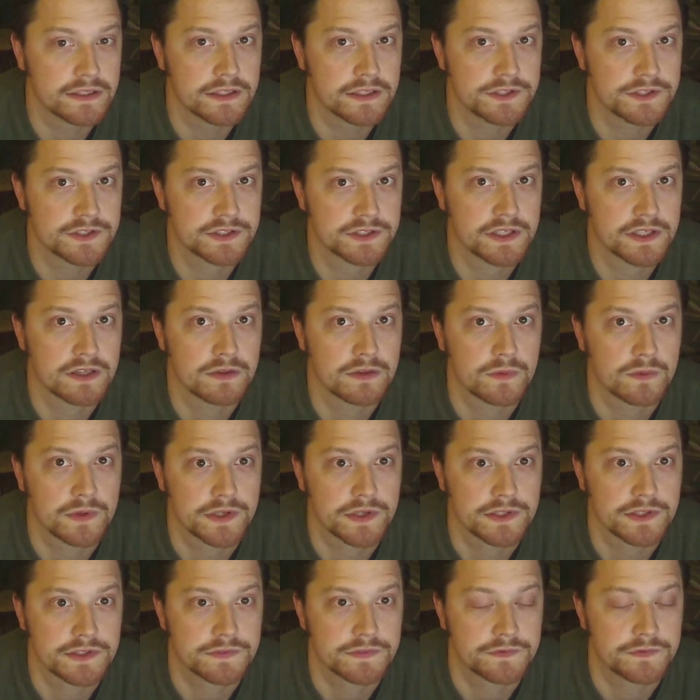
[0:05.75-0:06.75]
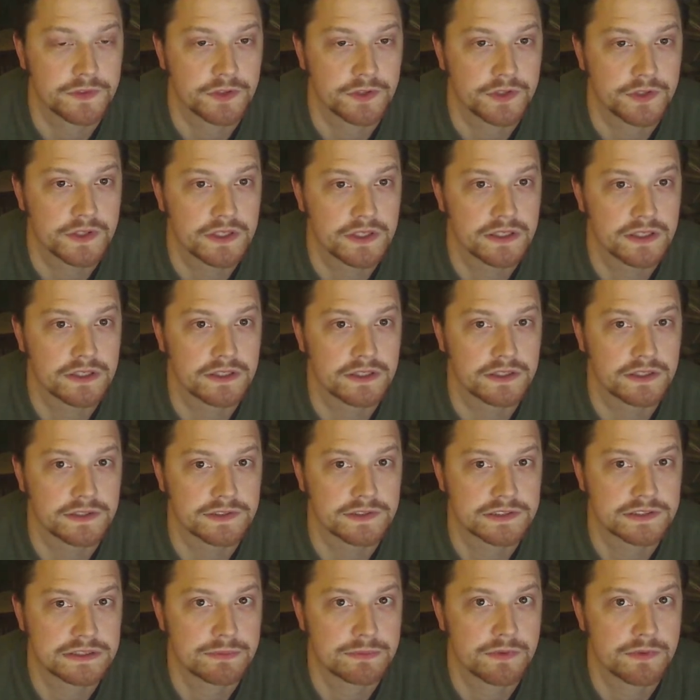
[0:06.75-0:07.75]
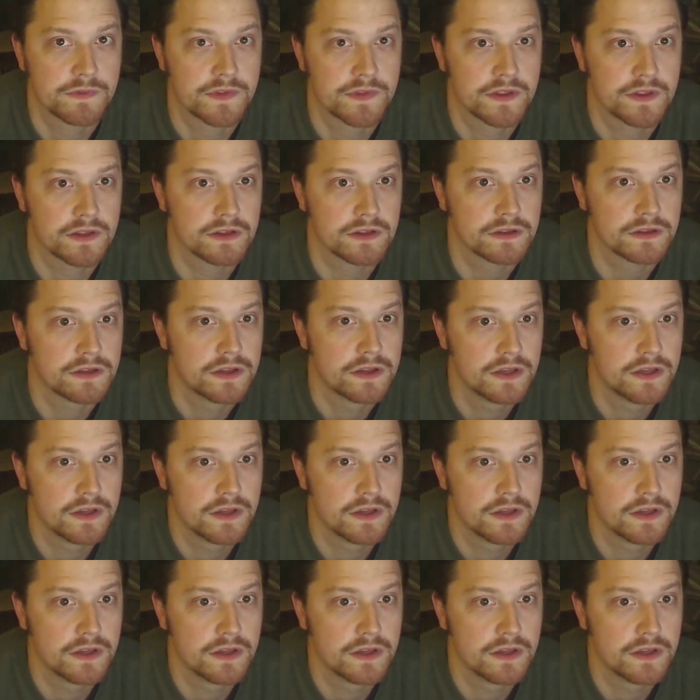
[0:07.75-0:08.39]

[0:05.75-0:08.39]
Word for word: I just kind of wanted to fill you in on some of the